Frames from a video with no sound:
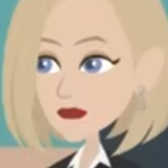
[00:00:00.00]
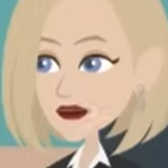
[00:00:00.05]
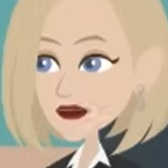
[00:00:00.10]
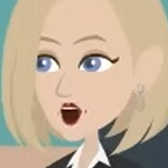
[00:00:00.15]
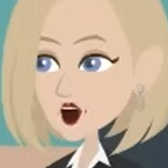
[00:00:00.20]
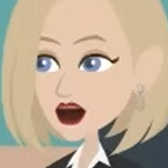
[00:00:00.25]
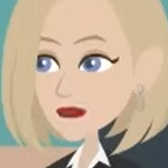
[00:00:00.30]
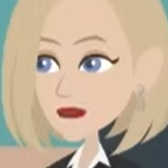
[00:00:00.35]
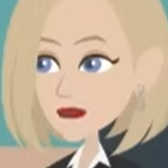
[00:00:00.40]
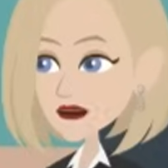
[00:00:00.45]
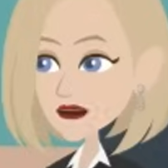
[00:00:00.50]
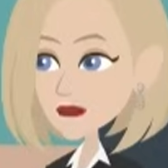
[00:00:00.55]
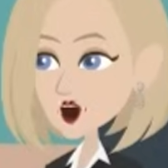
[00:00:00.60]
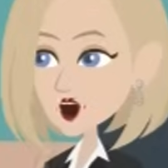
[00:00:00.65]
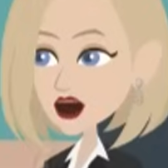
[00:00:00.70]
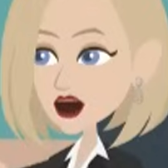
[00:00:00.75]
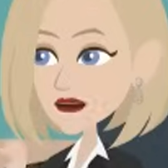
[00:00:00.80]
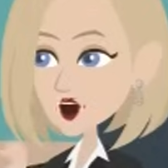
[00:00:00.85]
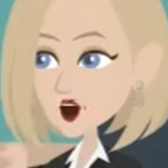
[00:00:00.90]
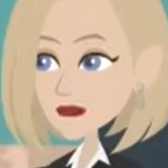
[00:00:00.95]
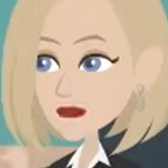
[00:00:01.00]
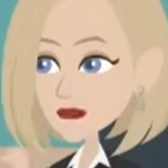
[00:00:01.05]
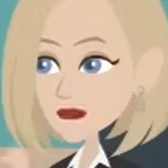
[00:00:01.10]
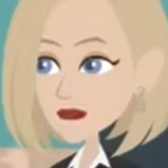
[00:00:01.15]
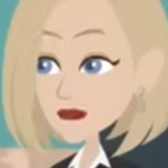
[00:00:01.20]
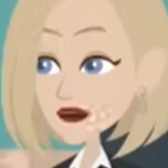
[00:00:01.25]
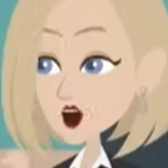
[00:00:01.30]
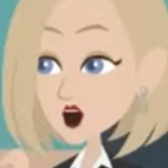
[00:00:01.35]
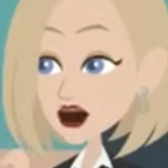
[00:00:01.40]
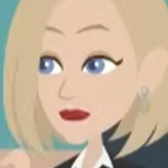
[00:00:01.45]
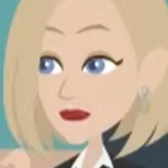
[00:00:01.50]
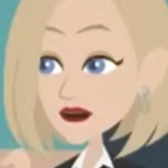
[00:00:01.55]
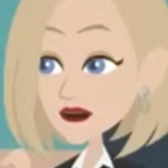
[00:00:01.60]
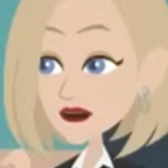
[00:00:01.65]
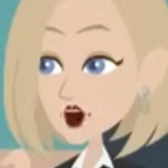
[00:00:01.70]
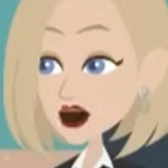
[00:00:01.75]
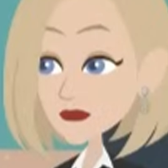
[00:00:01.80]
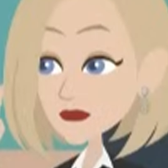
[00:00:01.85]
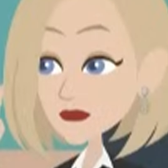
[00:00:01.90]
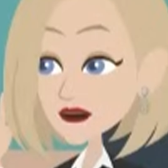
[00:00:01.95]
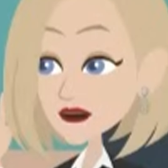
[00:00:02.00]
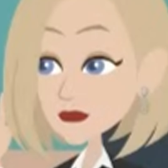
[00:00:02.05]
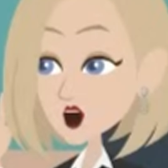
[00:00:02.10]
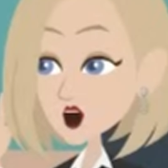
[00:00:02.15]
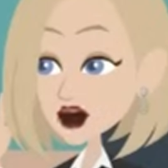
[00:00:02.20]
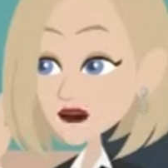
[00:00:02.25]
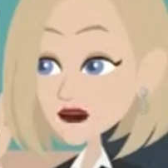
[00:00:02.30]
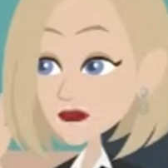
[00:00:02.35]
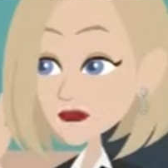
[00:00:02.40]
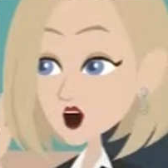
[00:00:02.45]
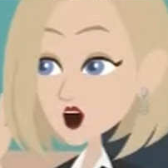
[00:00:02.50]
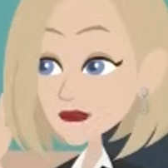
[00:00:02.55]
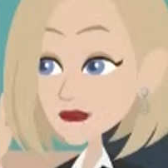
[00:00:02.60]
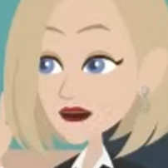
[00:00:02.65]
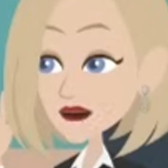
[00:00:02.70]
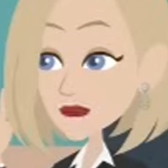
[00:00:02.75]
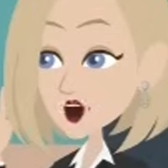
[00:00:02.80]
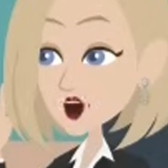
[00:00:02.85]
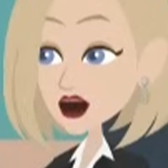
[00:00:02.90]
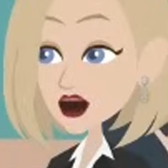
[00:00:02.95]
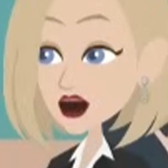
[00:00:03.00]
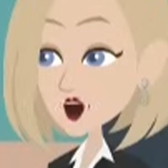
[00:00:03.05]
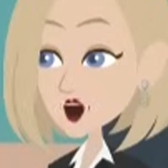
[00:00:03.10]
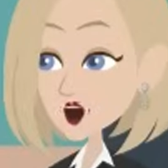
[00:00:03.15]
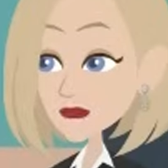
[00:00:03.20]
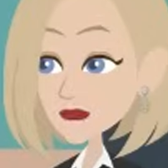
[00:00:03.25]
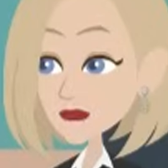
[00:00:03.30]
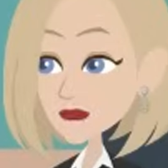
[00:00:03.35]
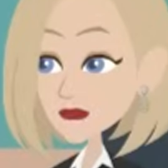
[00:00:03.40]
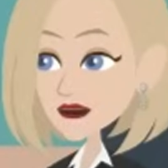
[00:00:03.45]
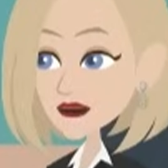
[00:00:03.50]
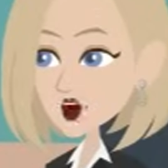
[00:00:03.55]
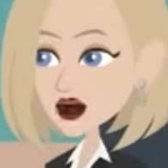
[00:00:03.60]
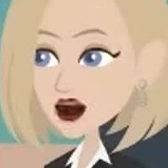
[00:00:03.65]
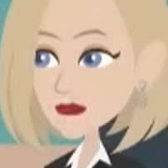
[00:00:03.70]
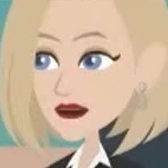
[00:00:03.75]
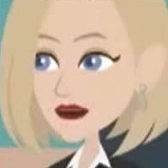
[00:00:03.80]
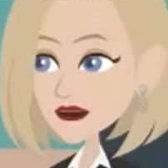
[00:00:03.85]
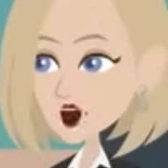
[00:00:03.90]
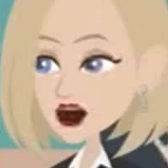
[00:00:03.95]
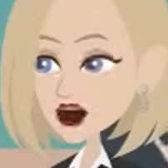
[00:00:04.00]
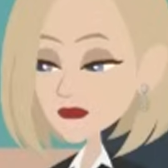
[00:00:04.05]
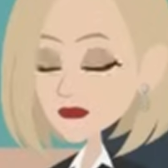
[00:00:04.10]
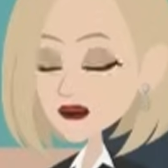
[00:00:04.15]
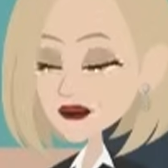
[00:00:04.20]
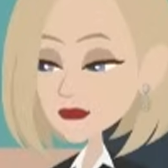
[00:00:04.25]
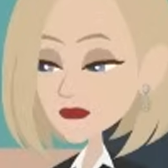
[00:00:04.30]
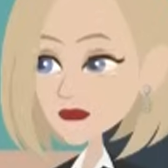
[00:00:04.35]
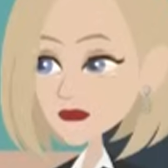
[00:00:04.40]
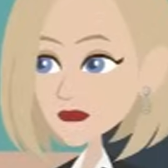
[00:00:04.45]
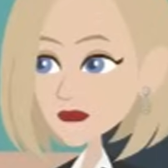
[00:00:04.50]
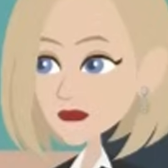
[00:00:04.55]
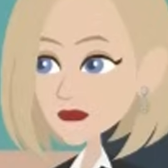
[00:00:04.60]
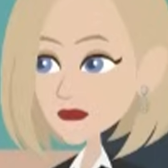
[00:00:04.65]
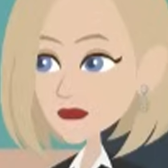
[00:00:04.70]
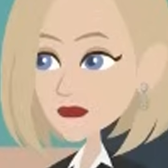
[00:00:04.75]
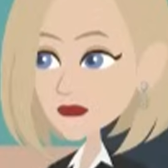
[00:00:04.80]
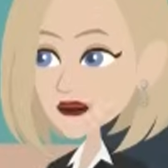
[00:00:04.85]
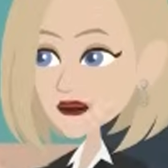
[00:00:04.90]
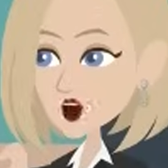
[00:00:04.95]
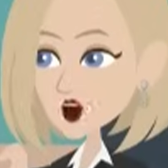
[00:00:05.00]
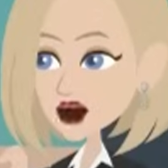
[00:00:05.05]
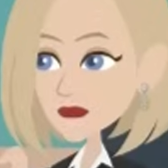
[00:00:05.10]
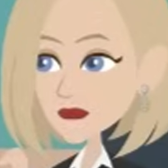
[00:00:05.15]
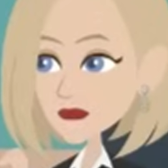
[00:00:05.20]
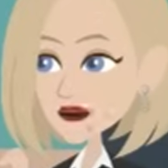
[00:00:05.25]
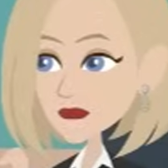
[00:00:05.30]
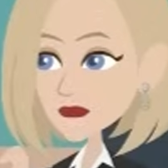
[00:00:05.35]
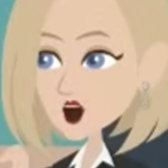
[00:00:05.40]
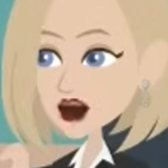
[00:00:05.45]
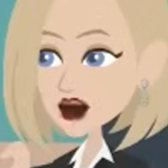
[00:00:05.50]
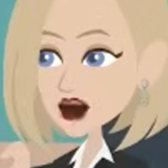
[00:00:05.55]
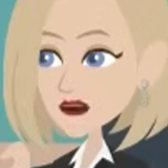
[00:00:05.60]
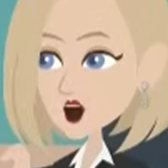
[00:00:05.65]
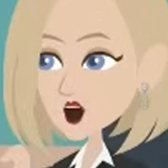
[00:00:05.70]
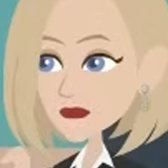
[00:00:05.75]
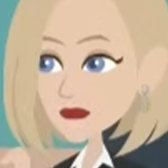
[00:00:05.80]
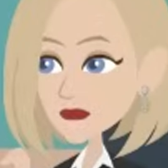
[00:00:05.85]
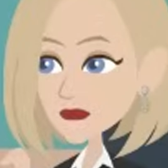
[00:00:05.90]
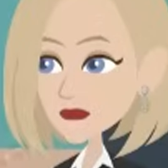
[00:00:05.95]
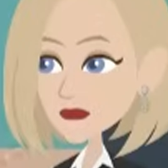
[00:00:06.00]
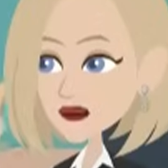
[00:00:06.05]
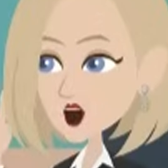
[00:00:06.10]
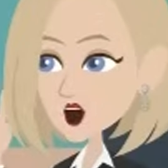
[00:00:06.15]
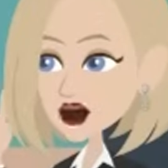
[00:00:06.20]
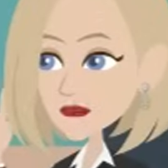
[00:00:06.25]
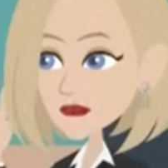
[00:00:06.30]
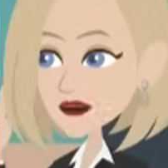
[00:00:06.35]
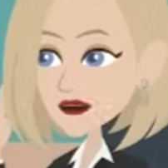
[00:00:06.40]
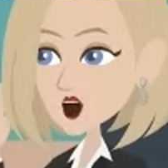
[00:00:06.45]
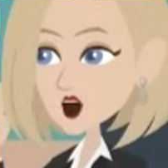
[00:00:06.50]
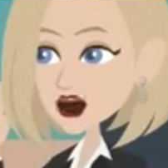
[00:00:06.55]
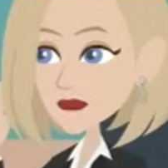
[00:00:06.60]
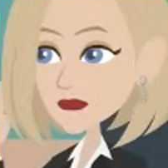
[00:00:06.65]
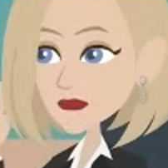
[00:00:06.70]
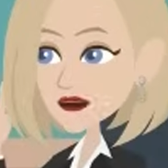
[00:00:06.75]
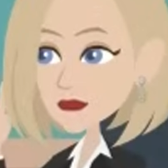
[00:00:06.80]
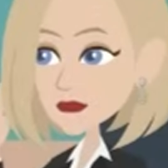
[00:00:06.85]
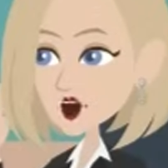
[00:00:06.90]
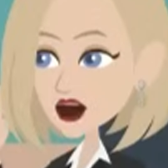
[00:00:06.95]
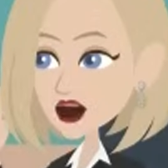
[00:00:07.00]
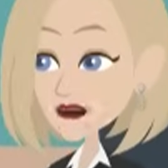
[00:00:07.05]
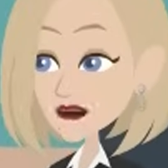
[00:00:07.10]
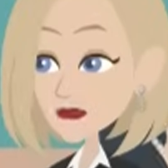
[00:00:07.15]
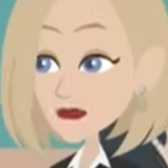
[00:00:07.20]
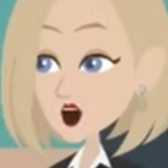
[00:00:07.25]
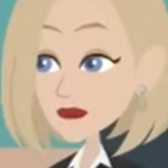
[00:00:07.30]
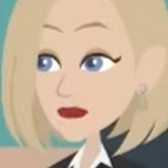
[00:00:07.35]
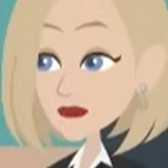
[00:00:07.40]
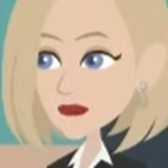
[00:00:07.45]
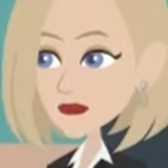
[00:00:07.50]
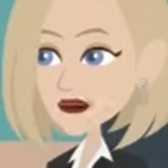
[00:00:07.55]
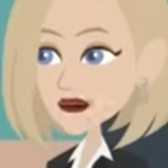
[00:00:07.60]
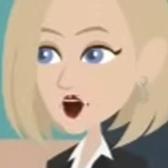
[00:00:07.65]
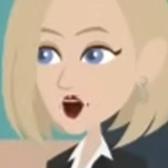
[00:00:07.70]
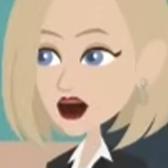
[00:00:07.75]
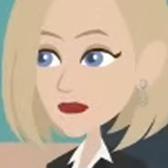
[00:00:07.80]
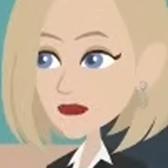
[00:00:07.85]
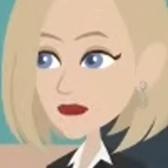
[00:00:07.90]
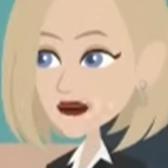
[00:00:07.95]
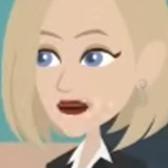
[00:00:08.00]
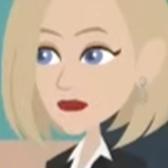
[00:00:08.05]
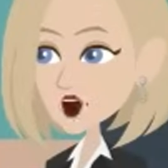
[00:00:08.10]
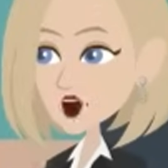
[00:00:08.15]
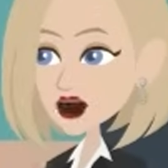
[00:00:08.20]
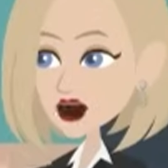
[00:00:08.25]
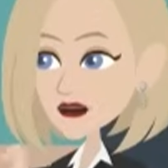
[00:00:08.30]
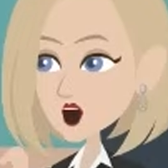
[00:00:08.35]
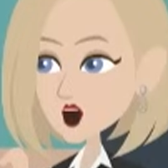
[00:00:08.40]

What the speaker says: Another type is the linking verb, which does not show an action, but instead connects the subject to a state or description.